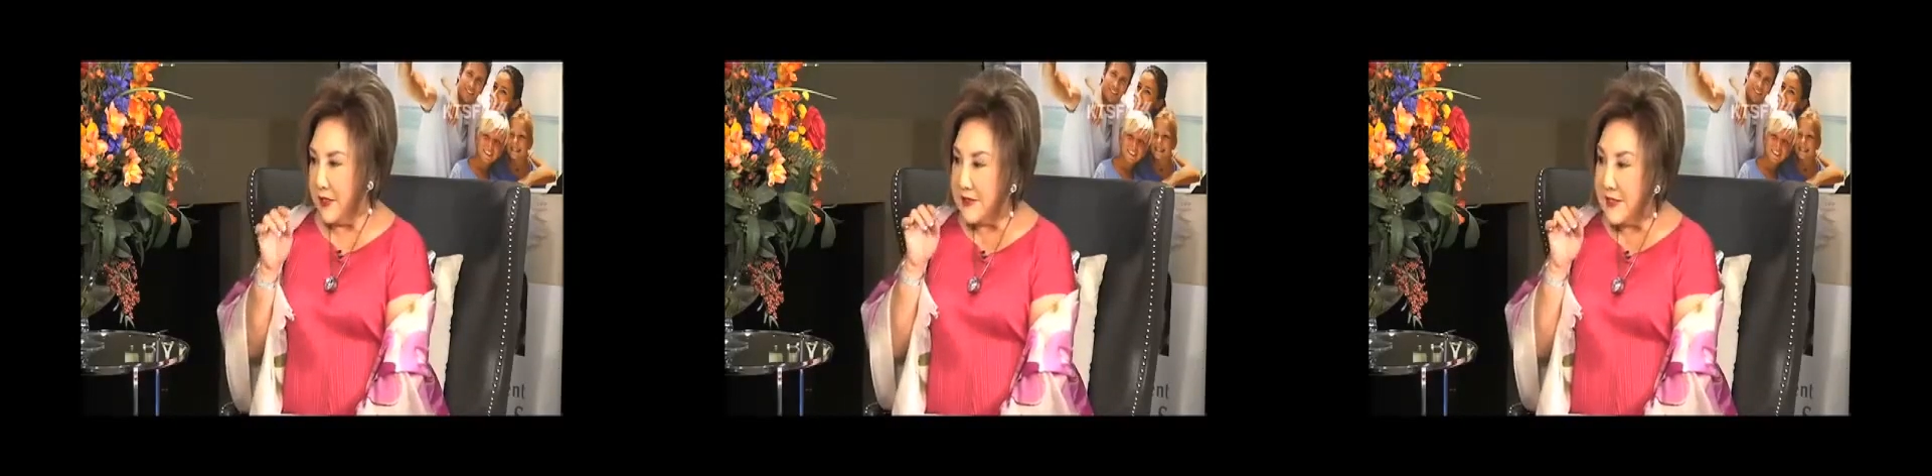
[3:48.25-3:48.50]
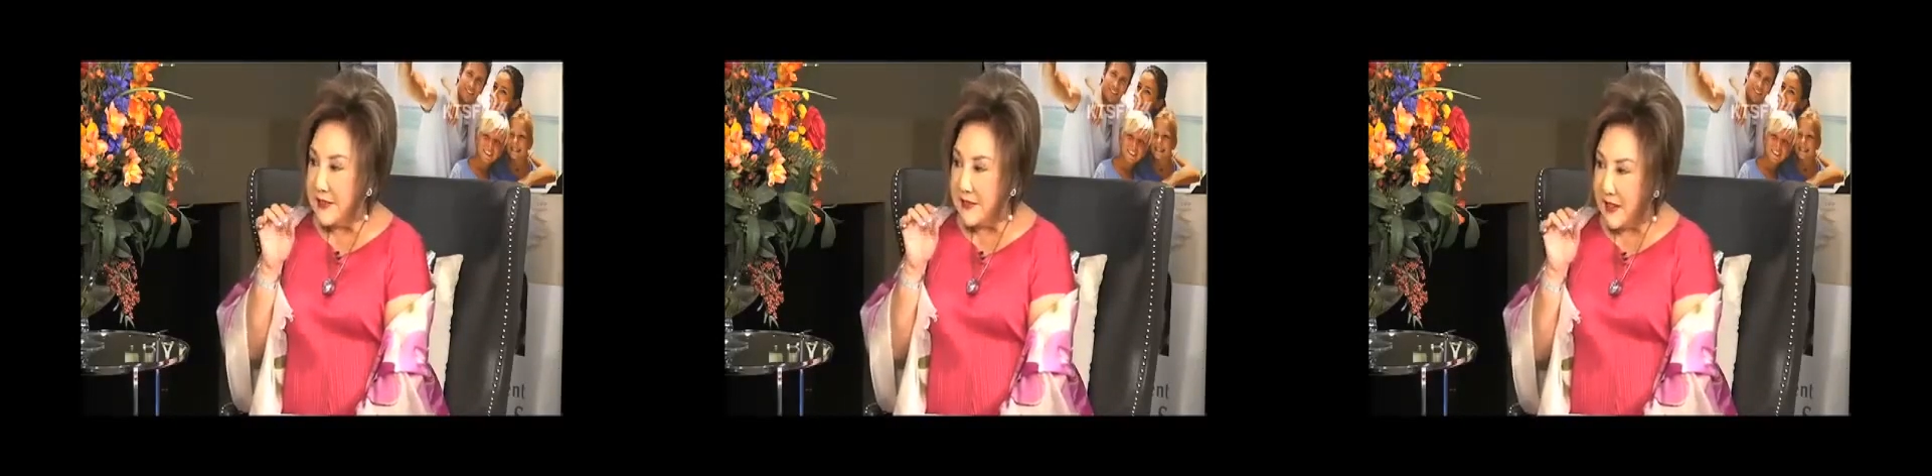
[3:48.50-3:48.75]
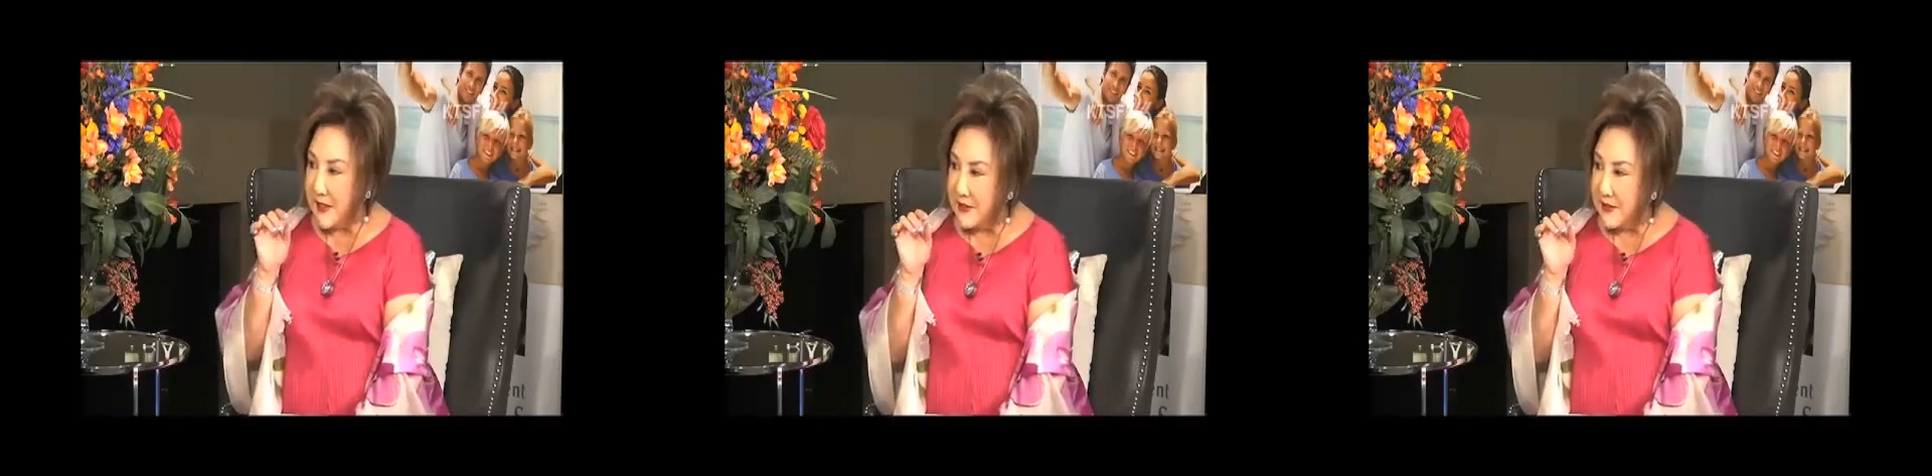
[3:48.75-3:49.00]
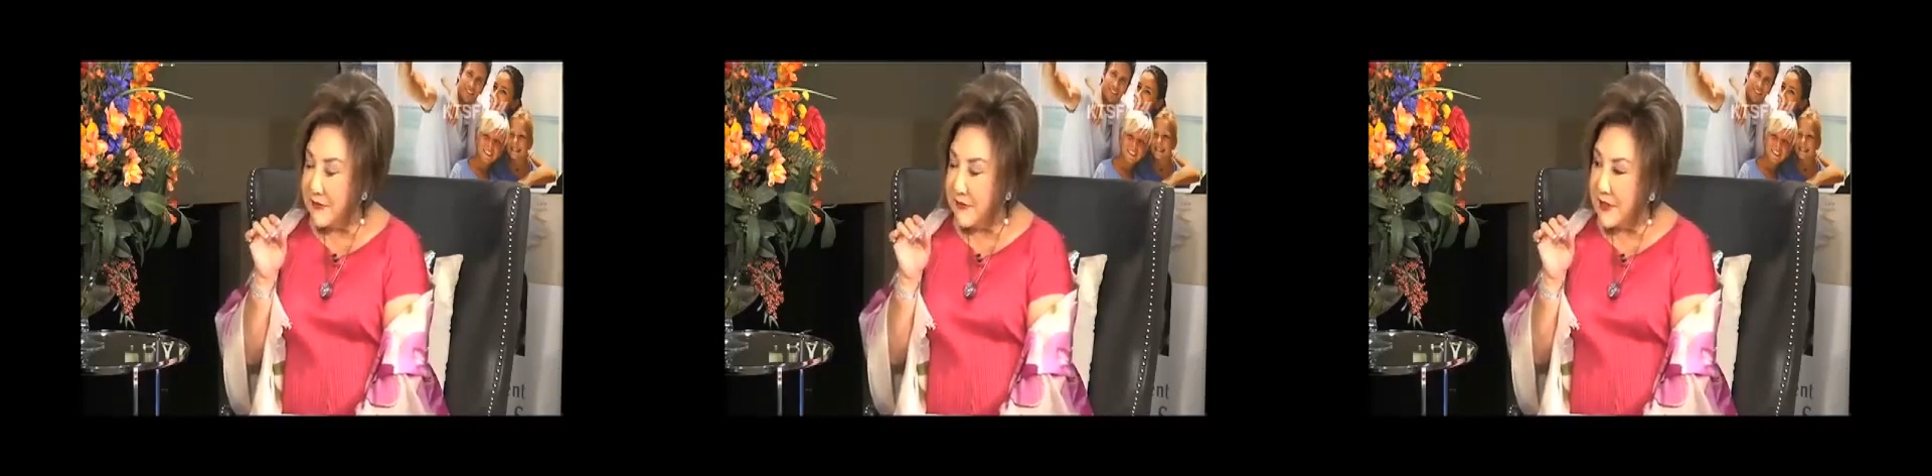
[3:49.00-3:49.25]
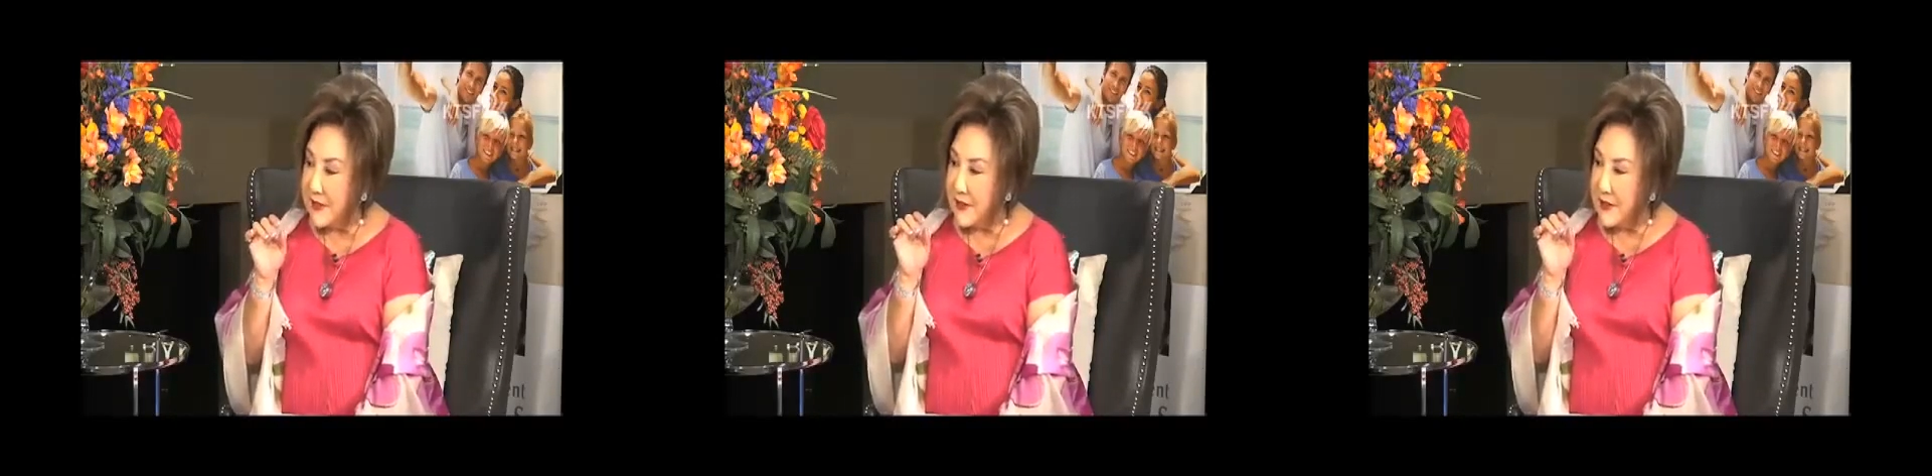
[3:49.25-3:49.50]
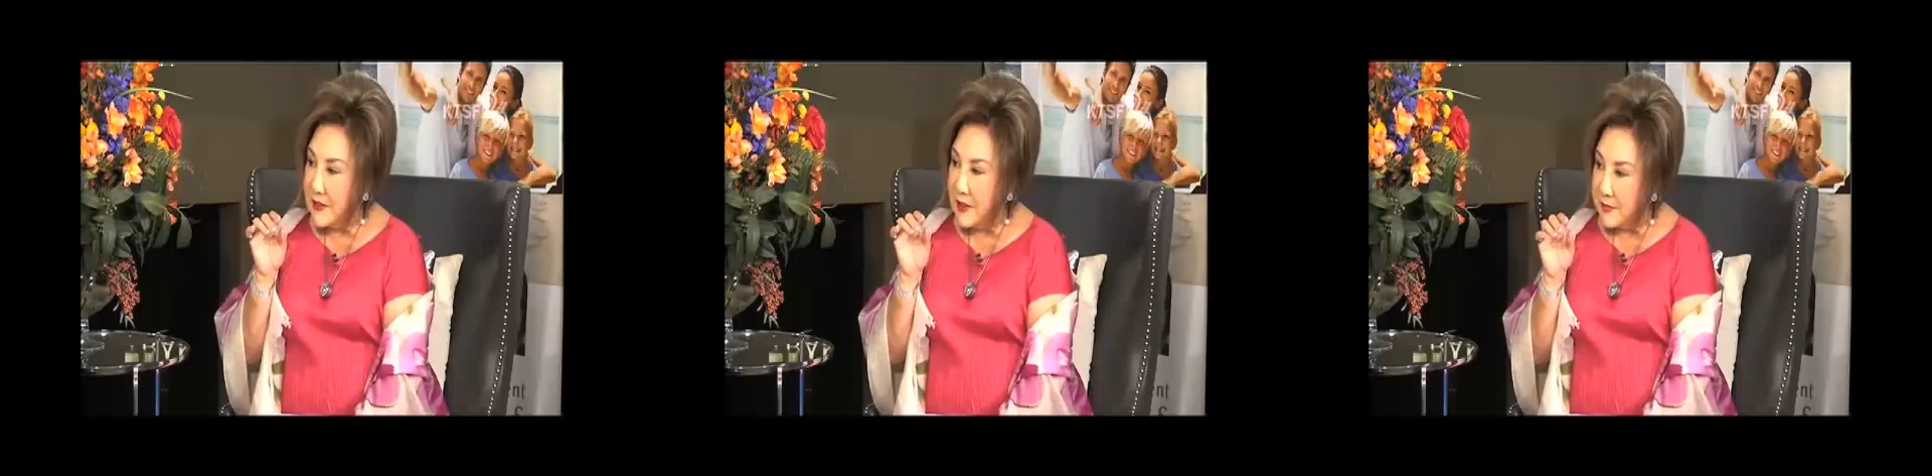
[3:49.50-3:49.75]
Is that
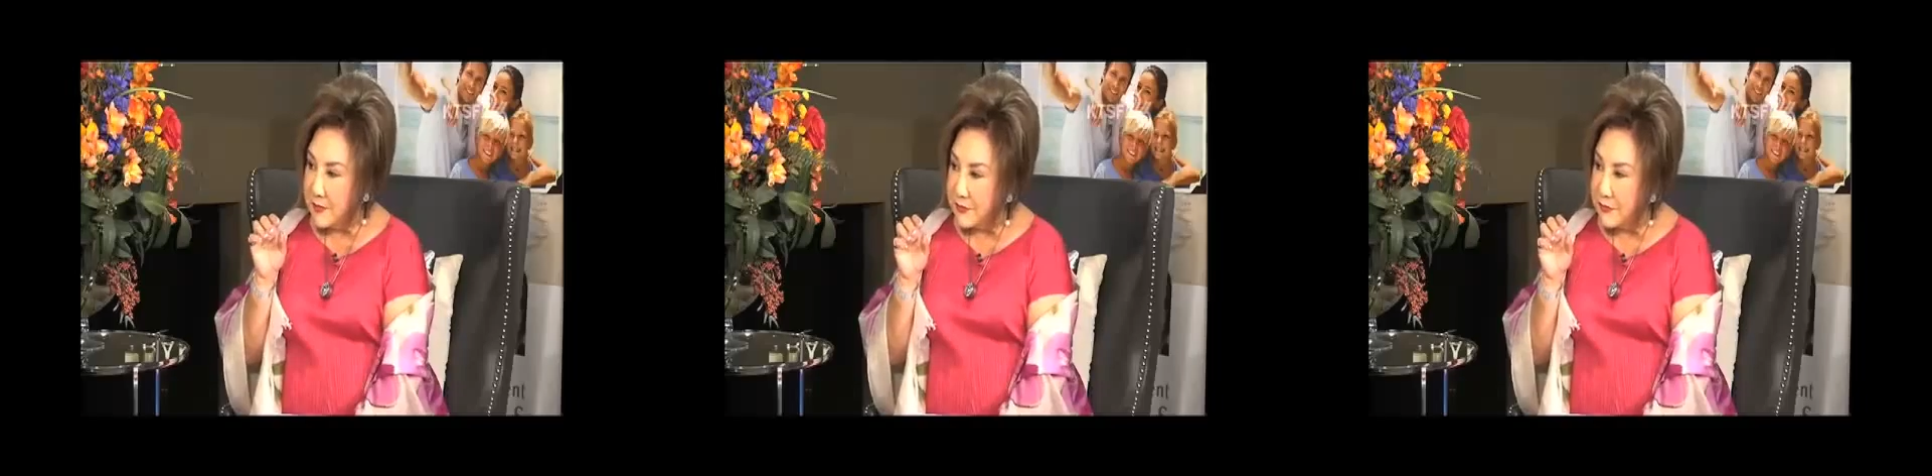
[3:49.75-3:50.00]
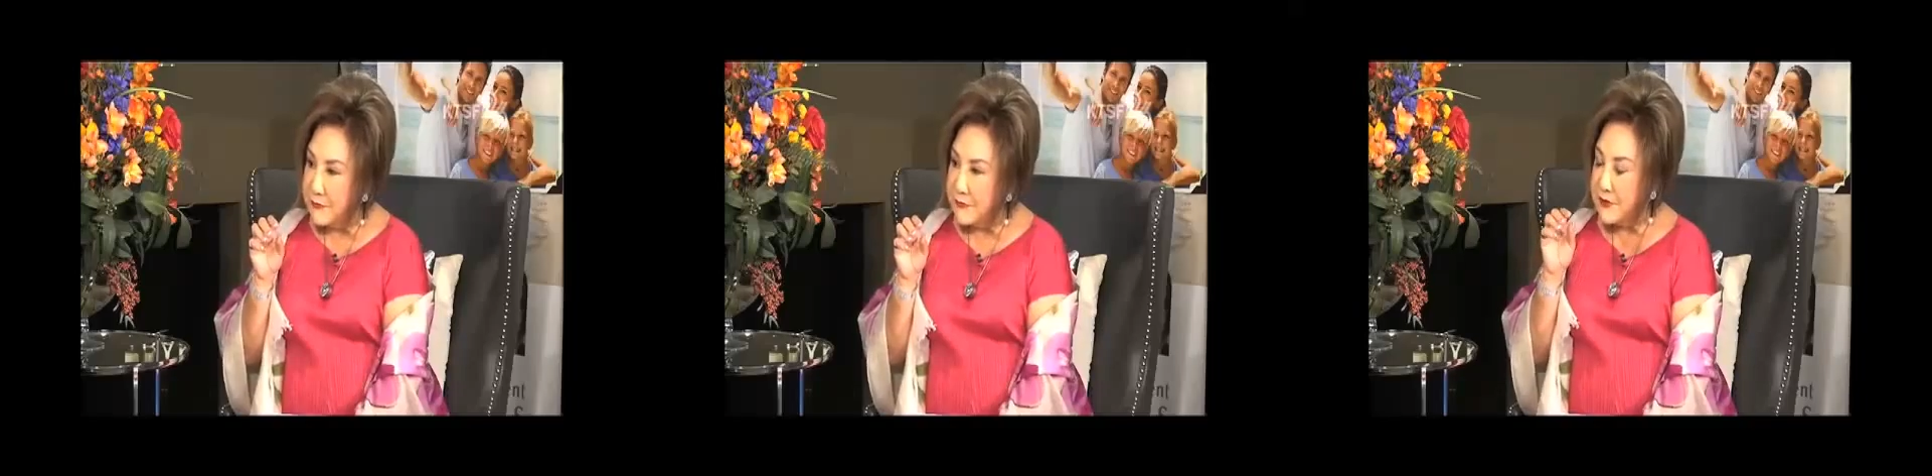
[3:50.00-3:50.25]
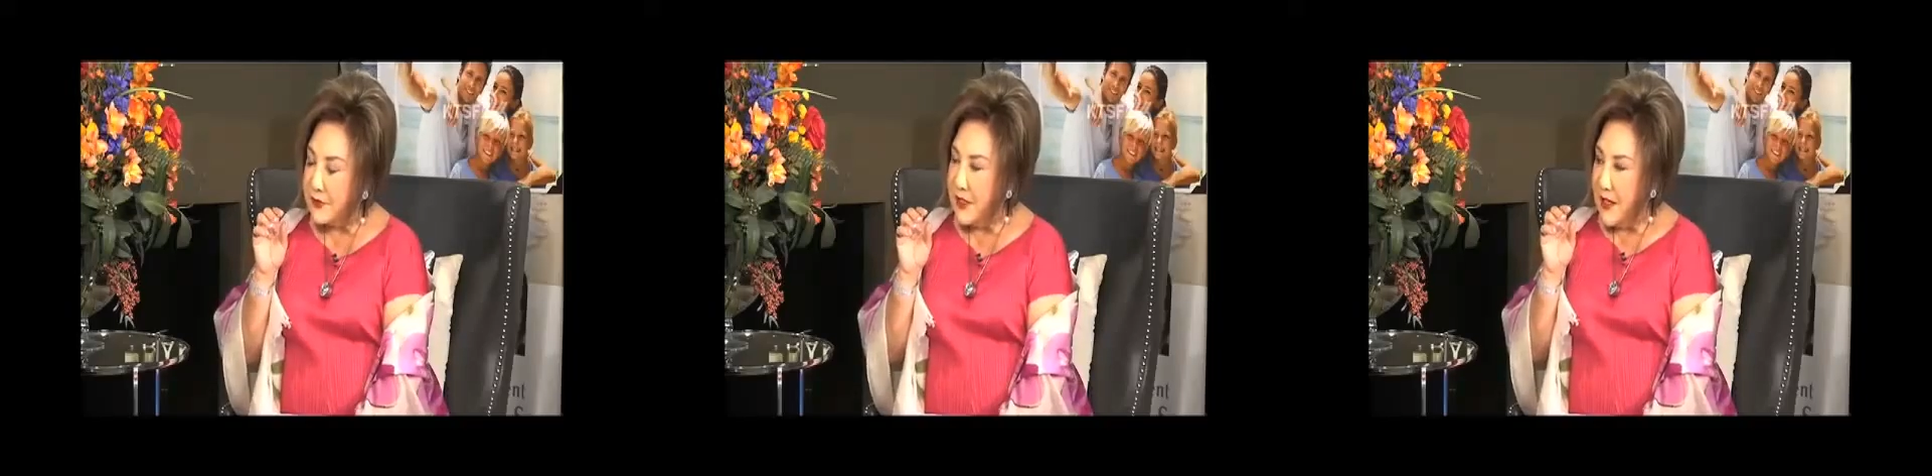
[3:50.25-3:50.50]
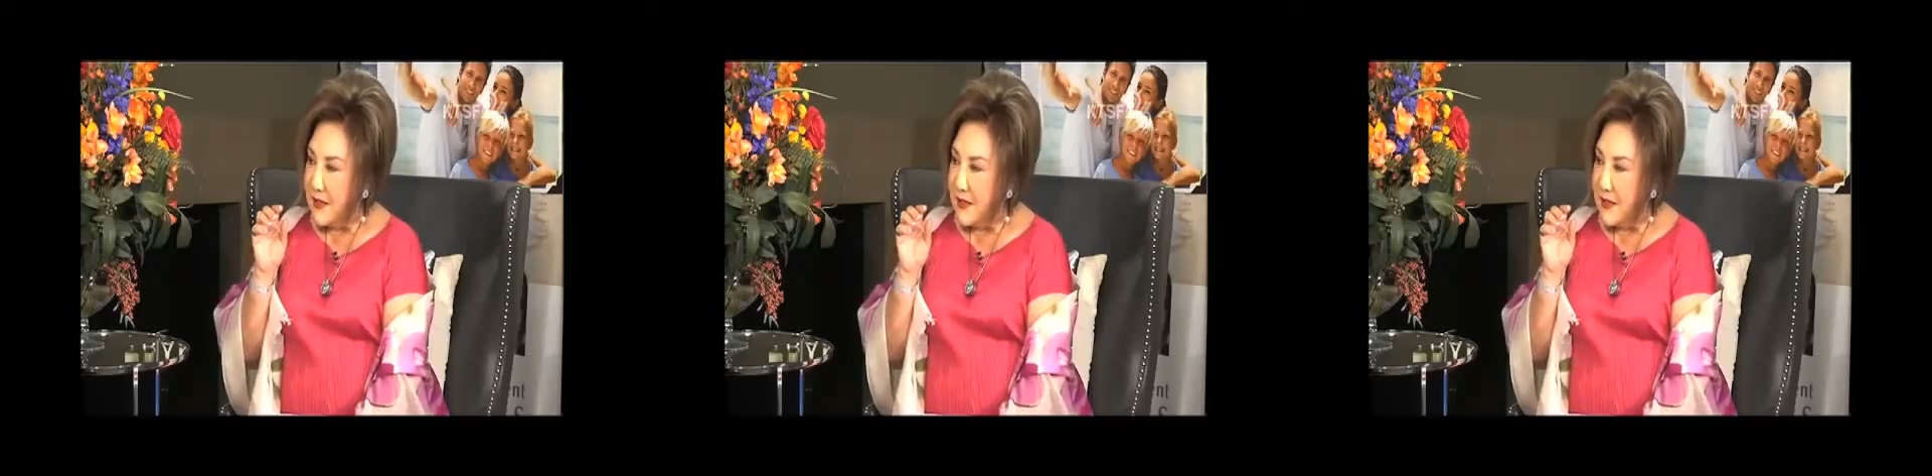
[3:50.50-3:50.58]
scientifically approved